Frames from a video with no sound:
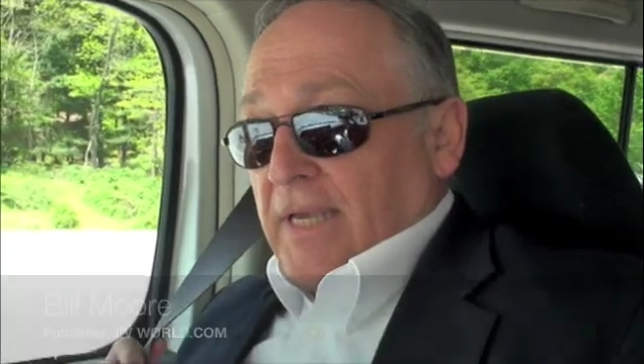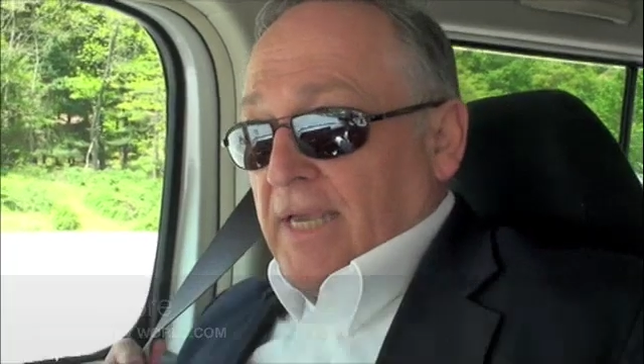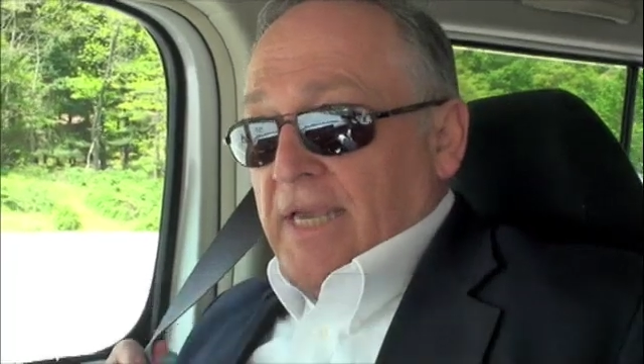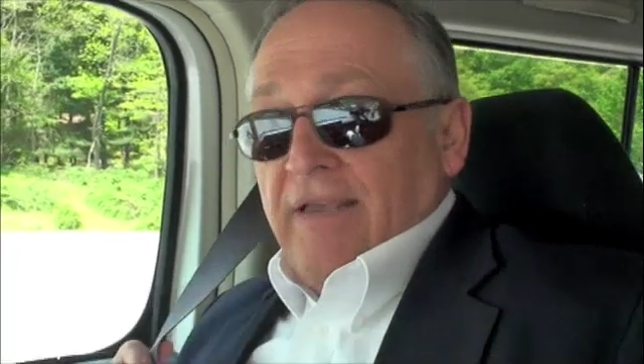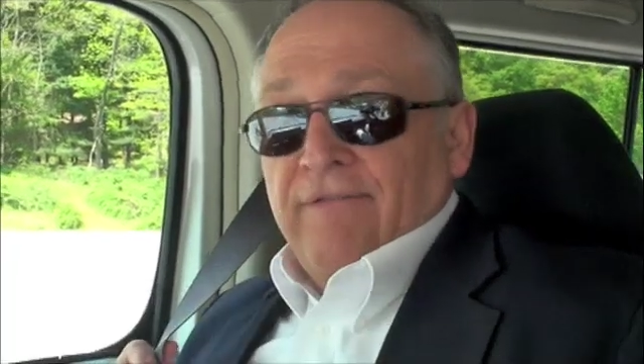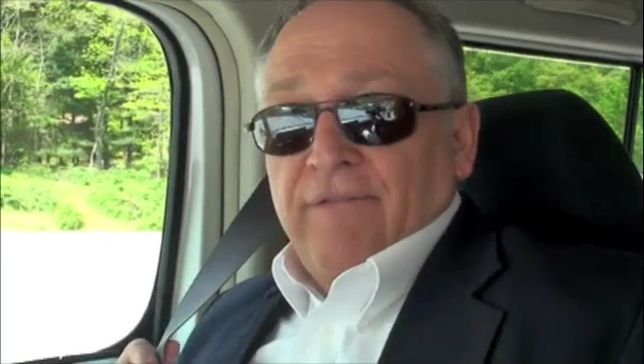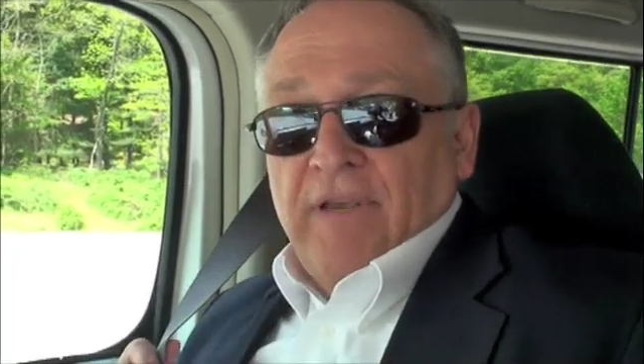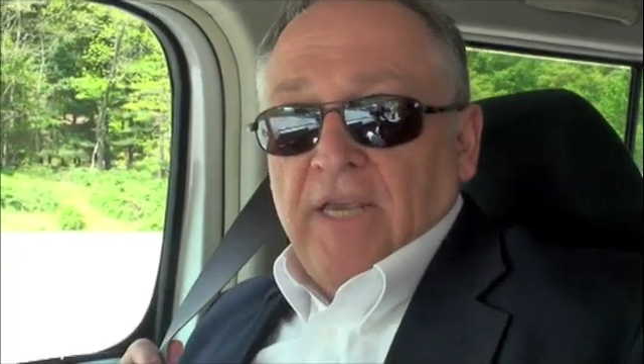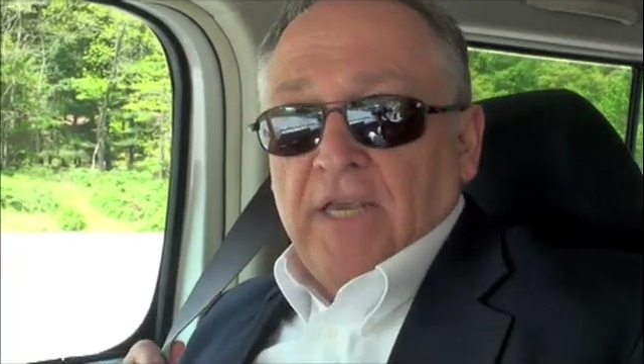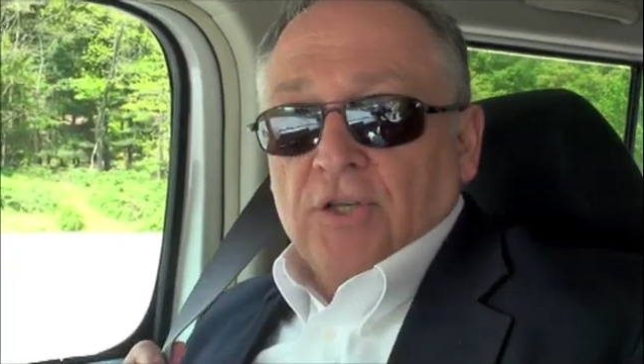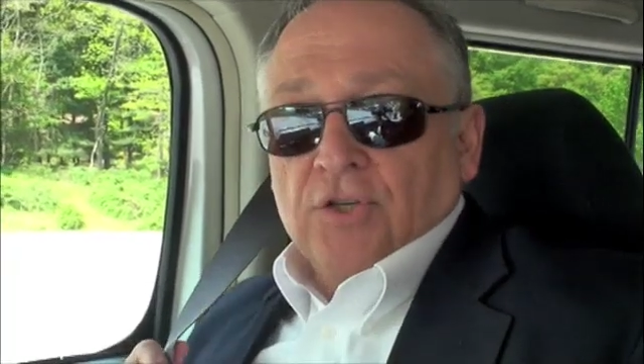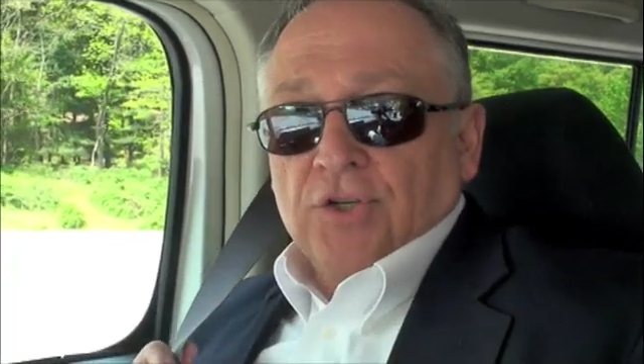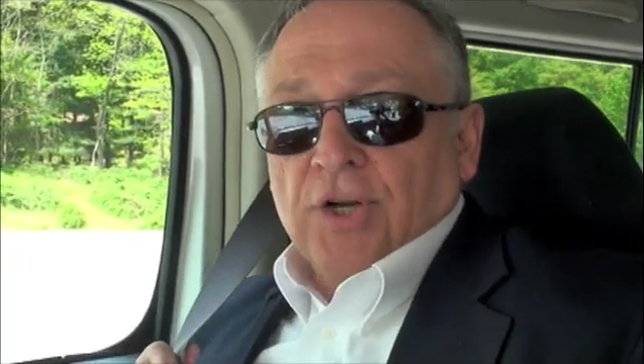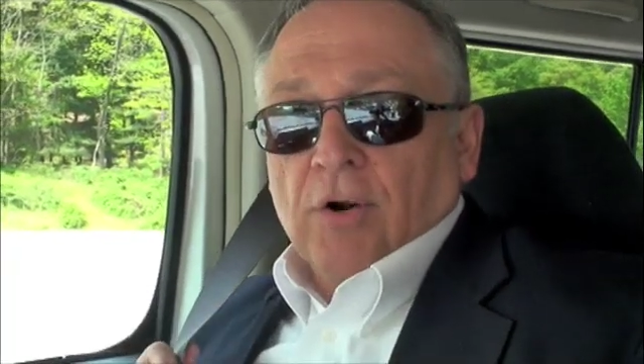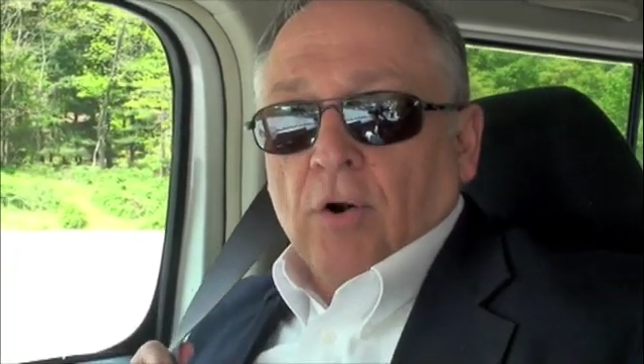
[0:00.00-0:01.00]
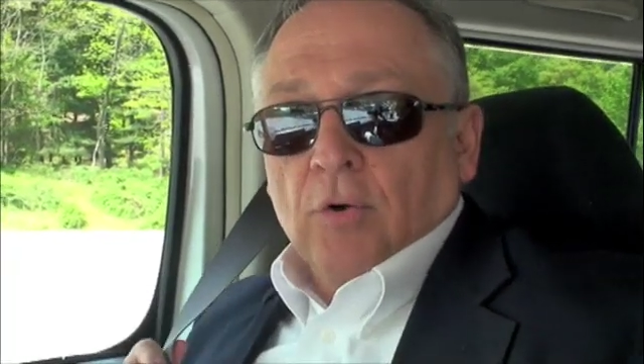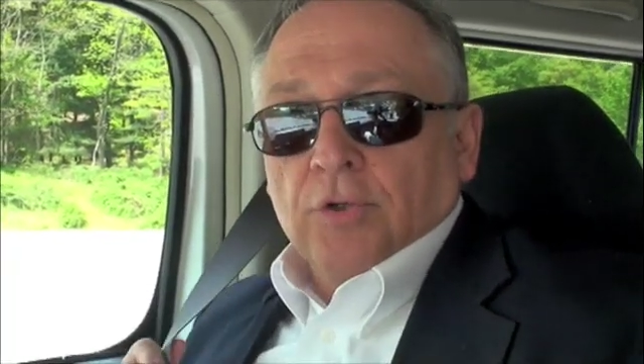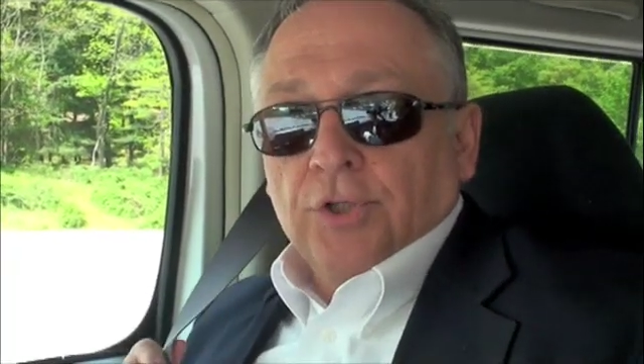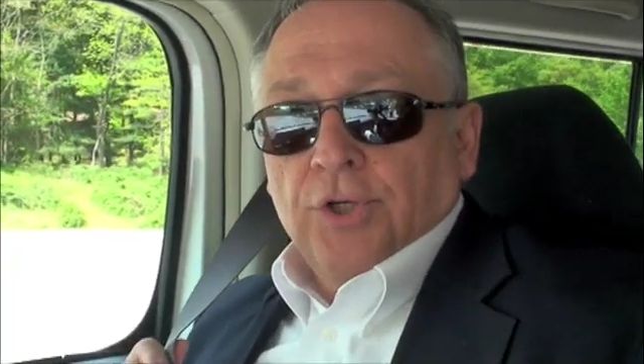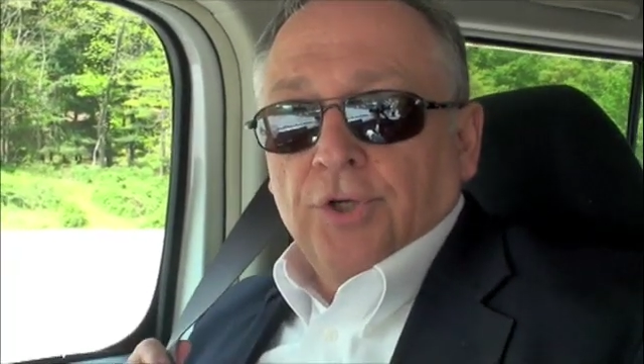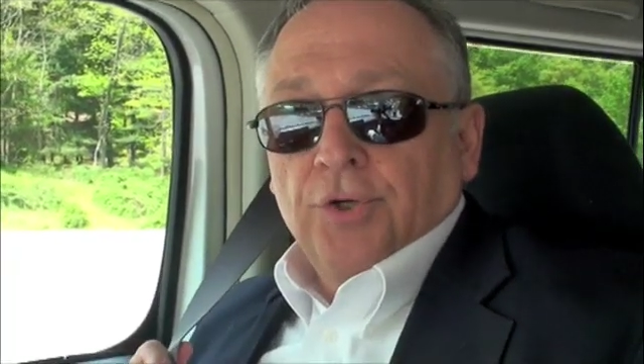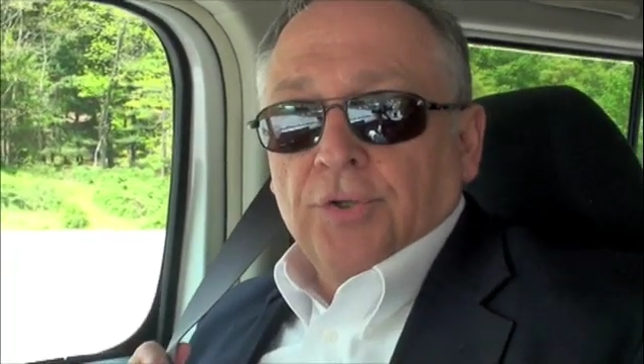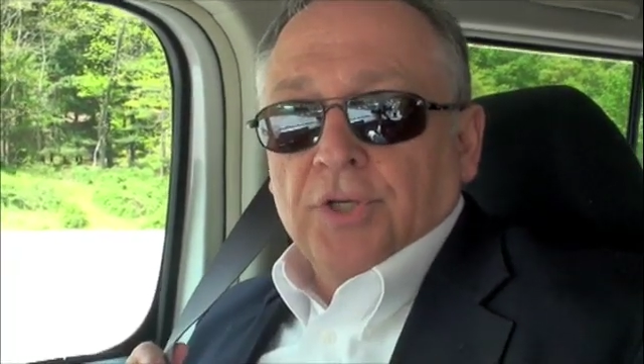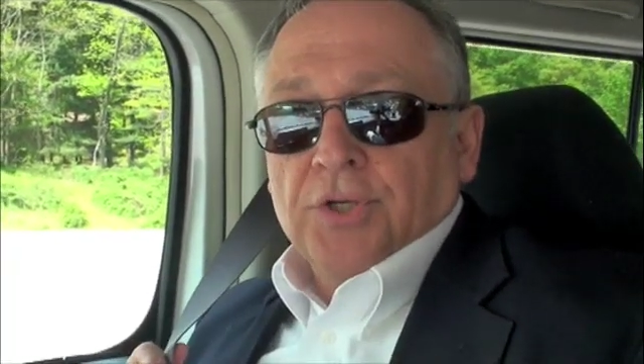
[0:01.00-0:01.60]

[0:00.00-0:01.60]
EV02.